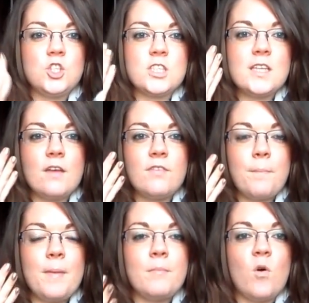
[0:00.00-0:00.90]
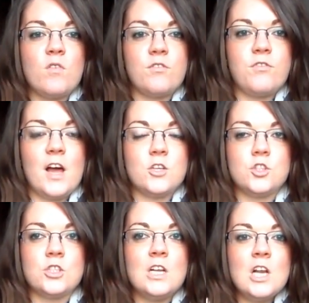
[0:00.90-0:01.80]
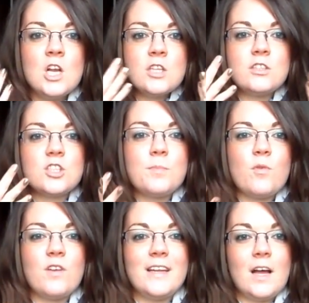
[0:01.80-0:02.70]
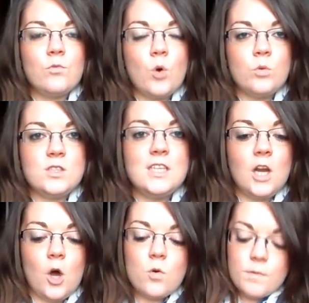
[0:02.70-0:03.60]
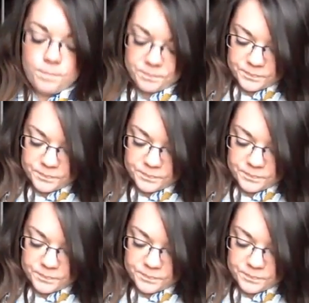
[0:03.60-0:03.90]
just to give that bit more of a flush, just more of like a rosy glow.